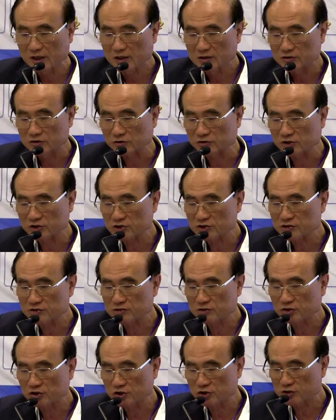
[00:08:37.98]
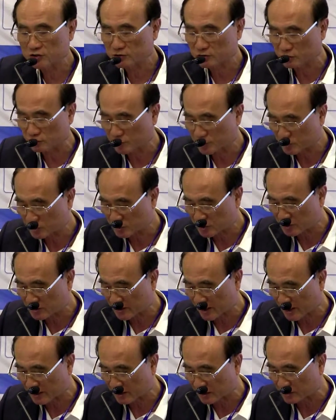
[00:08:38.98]
So each ubiquitin
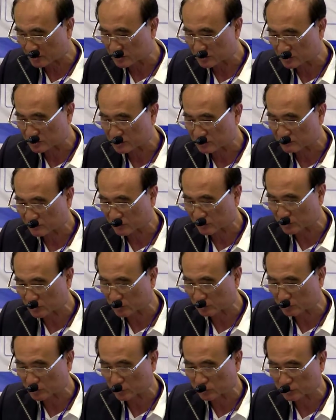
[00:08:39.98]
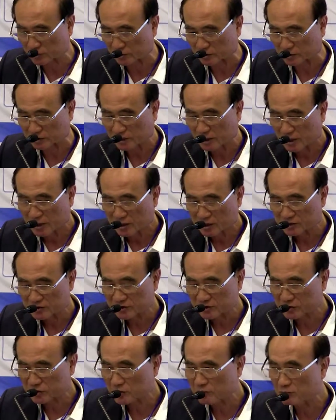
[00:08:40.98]
ligase is very important. Is
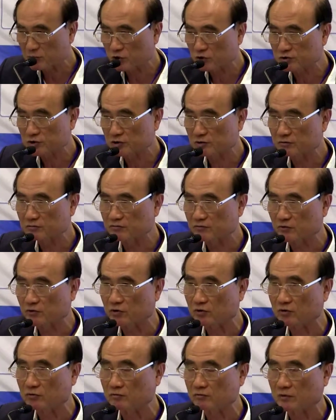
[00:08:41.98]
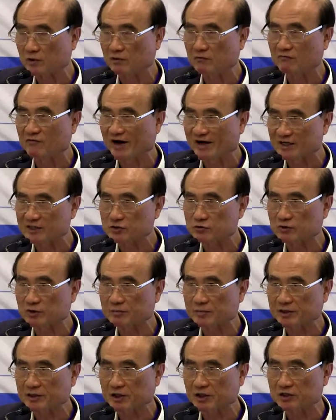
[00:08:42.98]
this important for virus
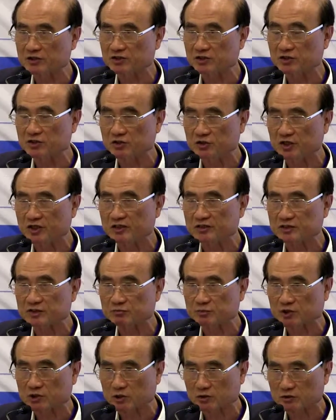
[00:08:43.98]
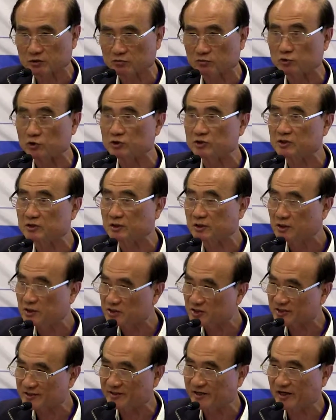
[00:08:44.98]
replication? Yes, because we
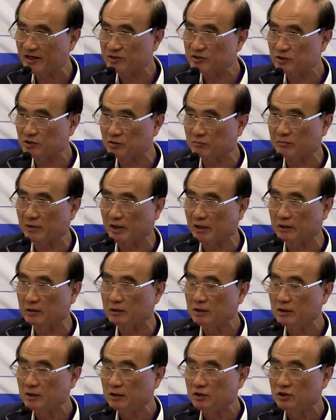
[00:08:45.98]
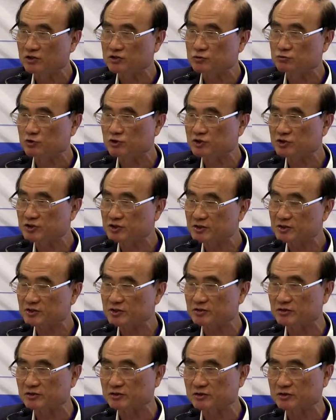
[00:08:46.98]
selected it by its
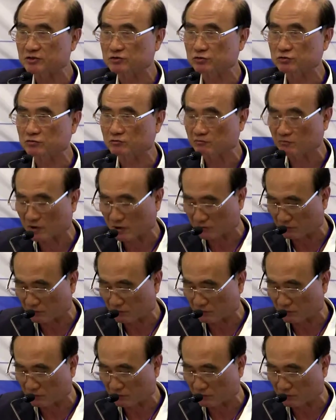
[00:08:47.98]
resistance to